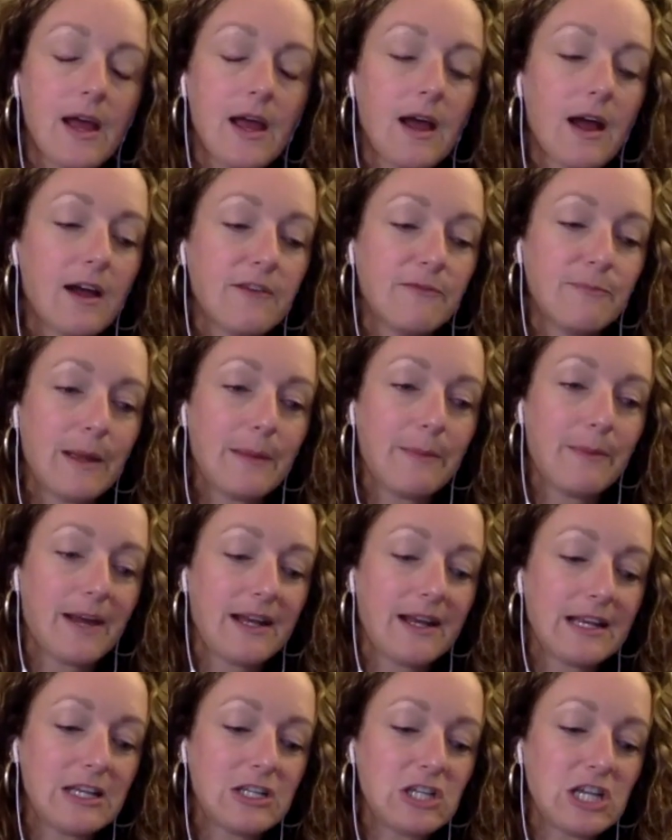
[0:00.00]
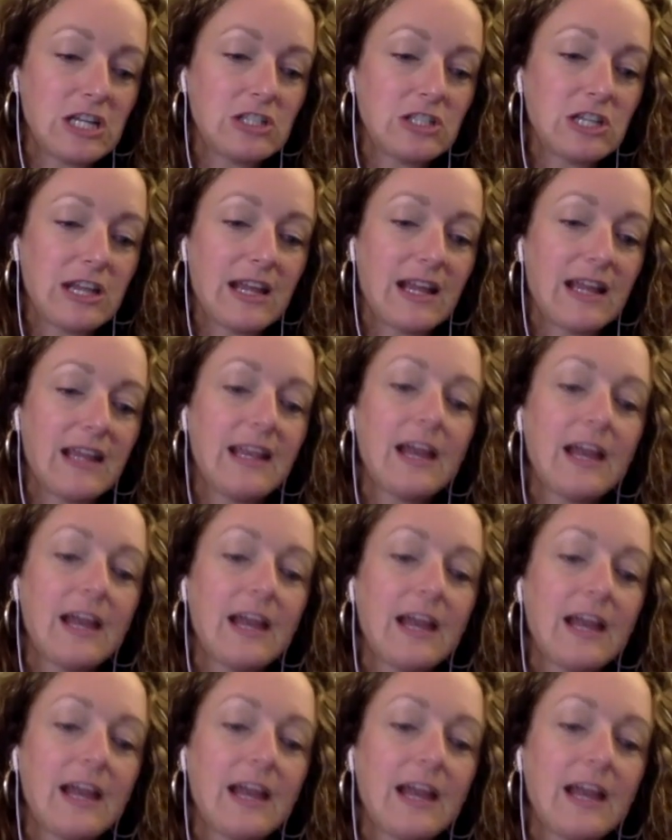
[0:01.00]
of my body changing. And
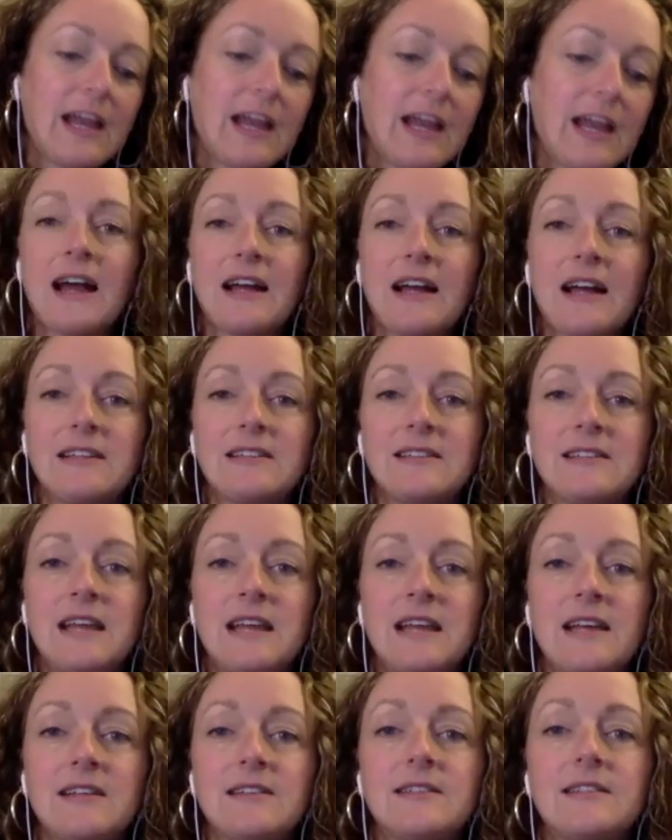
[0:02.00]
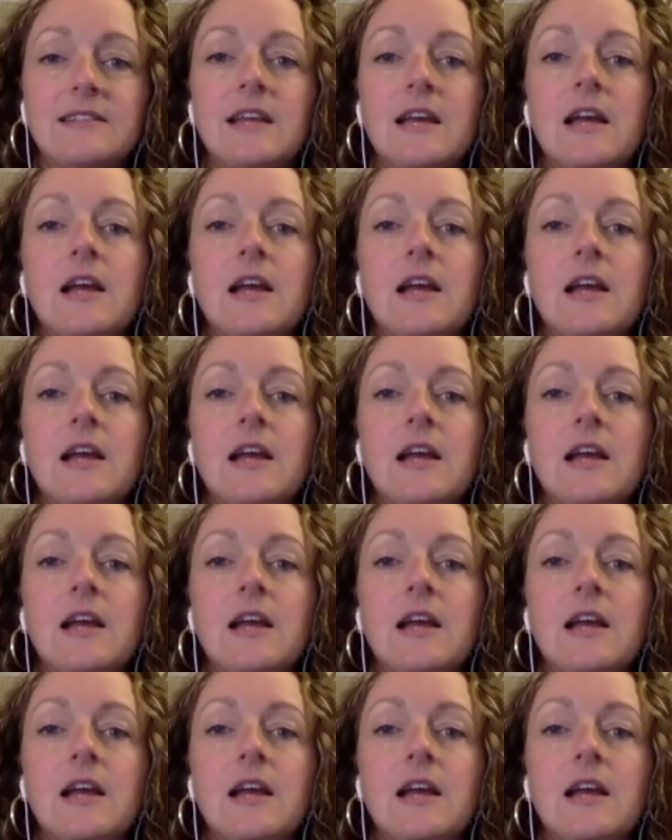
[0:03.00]
health at every size says